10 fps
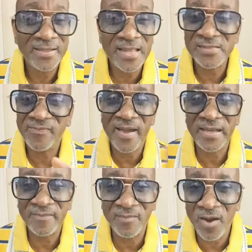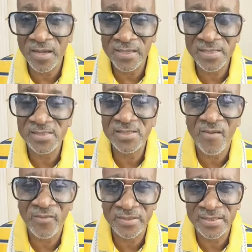that's fine if God in his
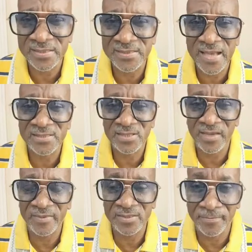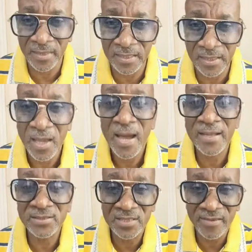sovereignty decides to give it to me
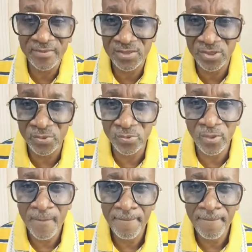and to give it to you.